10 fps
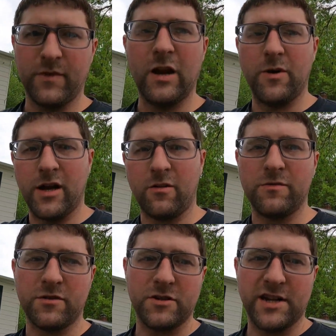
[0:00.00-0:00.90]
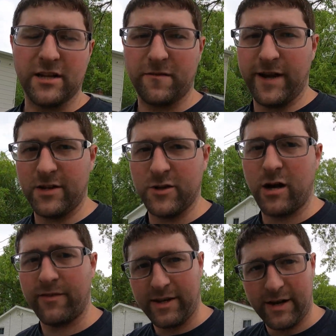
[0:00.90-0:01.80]
There we go. So just kick the fans
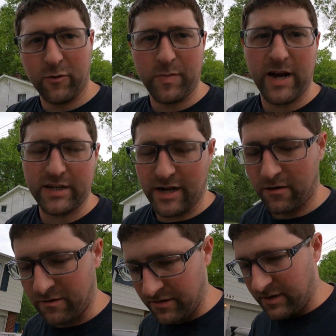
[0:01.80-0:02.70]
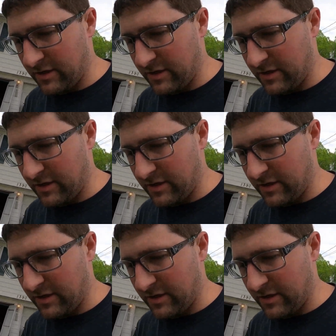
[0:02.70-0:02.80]
on and idle back down.